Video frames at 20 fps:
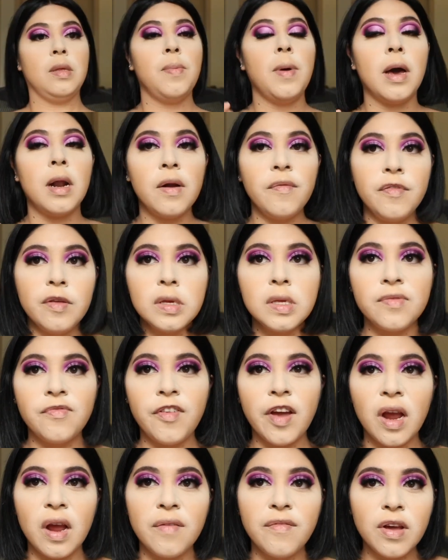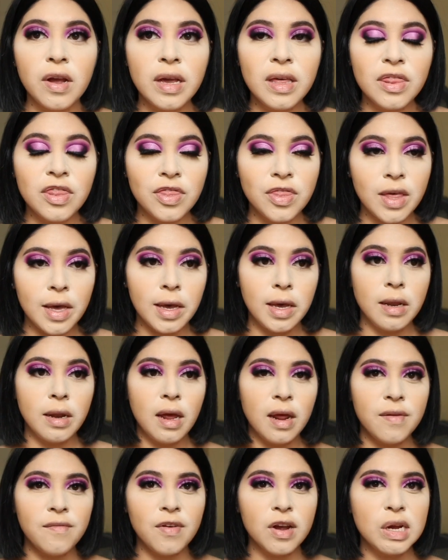The powder feels very, very thin
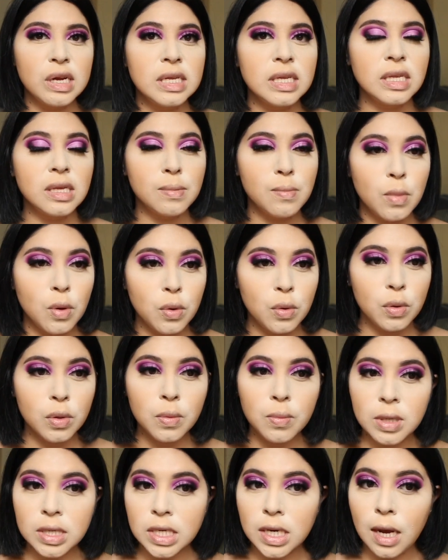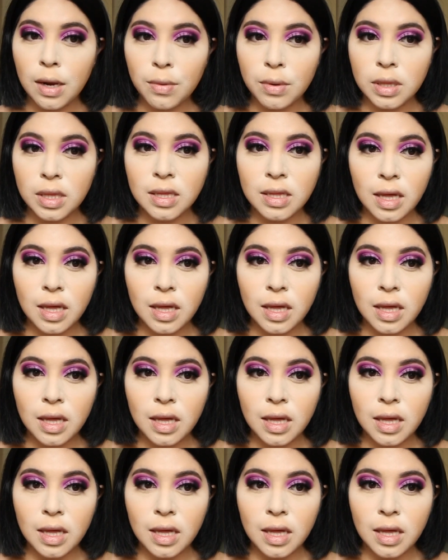and very smooth, which I really